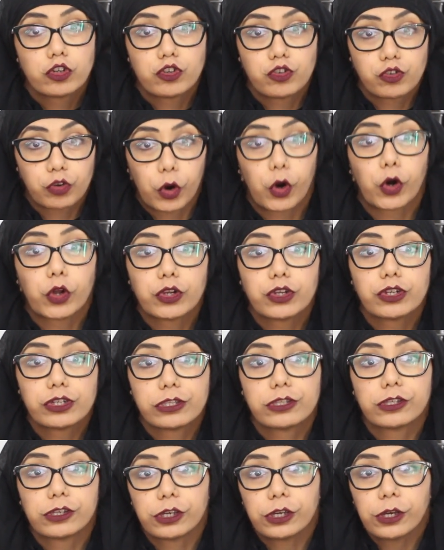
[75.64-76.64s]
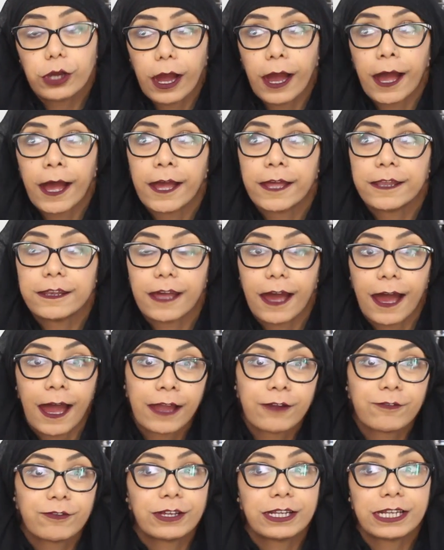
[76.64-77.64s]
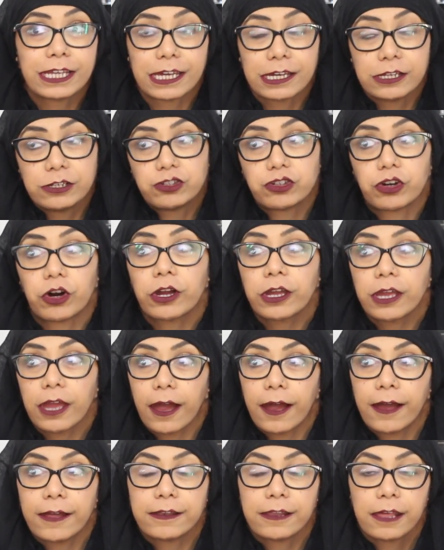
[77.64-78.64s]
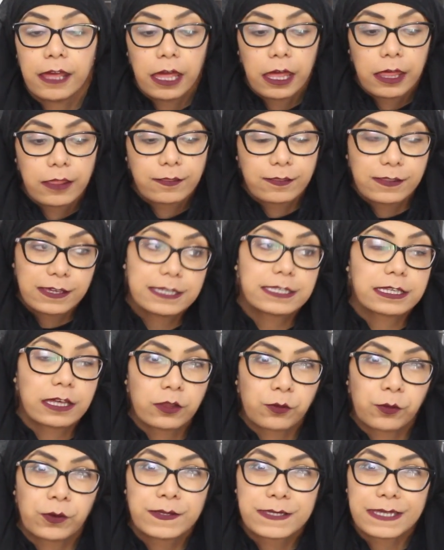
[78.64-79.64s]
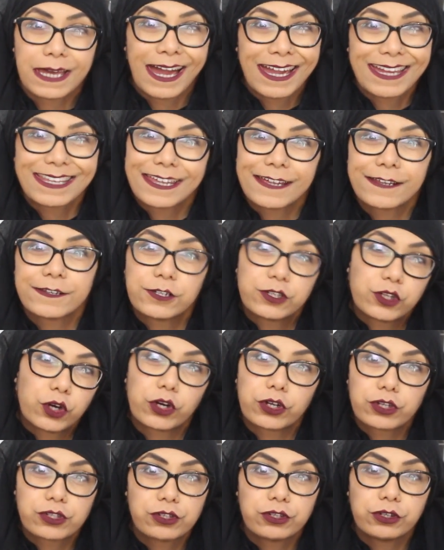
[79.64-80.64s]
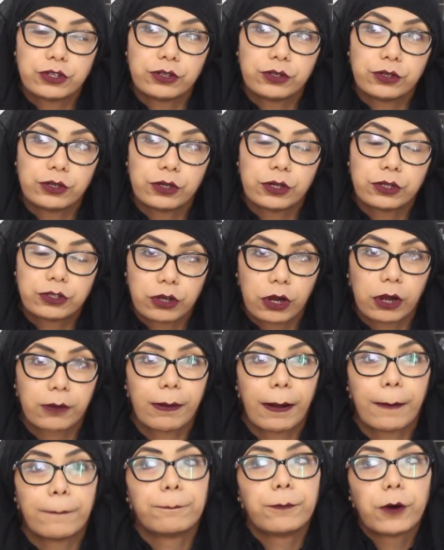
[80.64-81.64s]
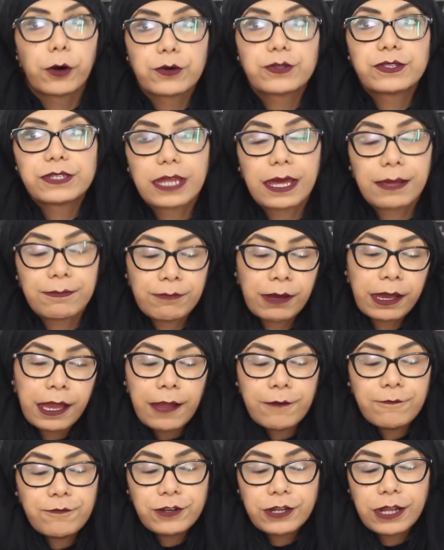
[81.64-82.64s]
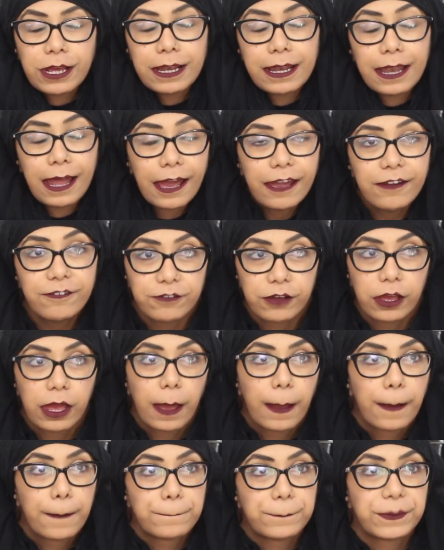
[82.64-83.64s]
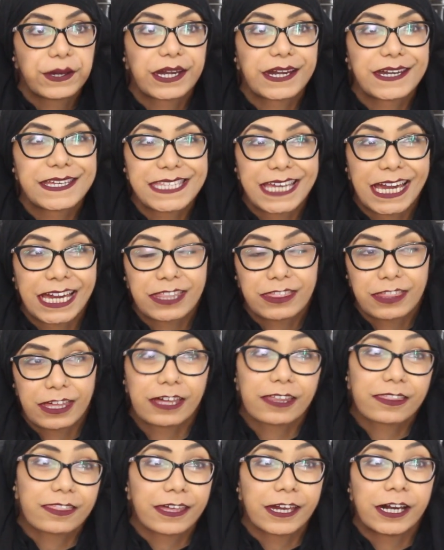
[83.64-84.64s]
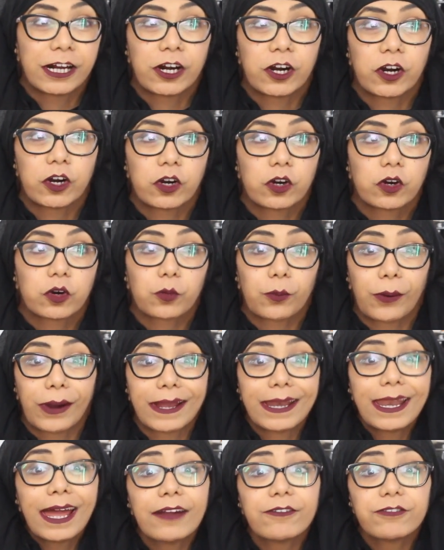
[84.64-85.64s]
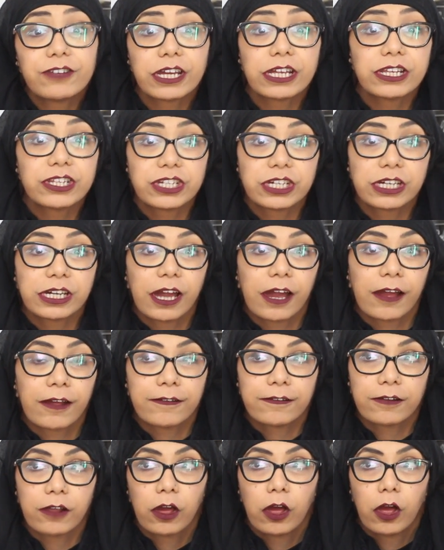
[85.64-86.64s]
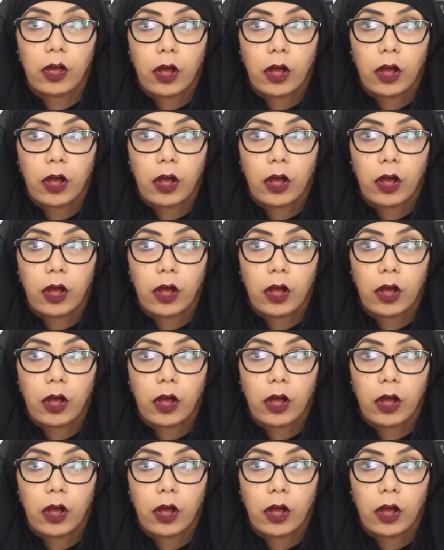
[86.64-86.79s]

drawn to and I really enjoy, and these are the ones I tend to talk about most in my everyday life because I think they are quite life-changing and